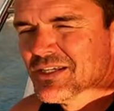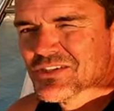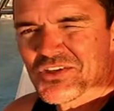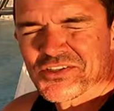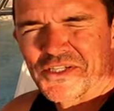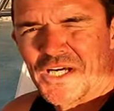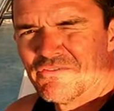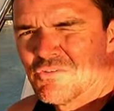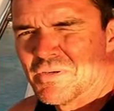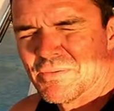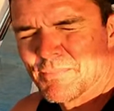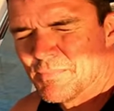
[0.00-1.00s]
just over,
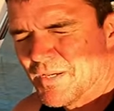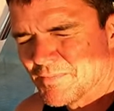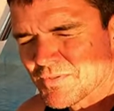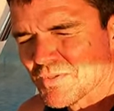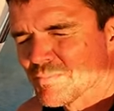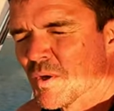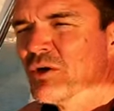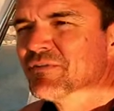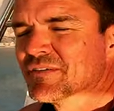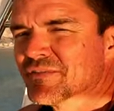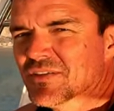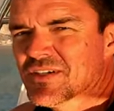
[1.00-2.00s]
but absolutely
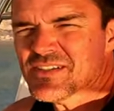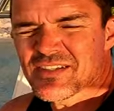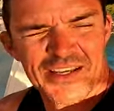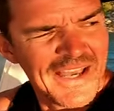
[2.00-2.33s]
perfect for us.